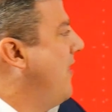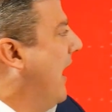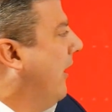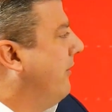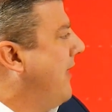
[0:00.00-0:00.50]

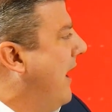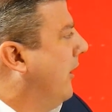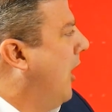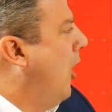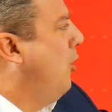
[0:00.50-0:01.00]
that
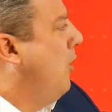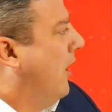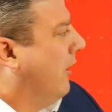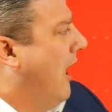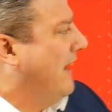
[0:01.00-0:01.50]
low
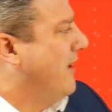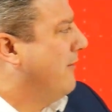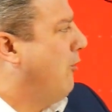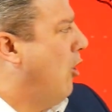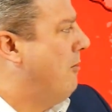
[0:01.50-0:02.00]
likely to
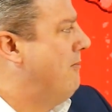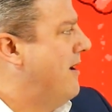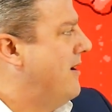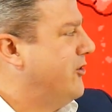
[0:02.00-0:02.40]
form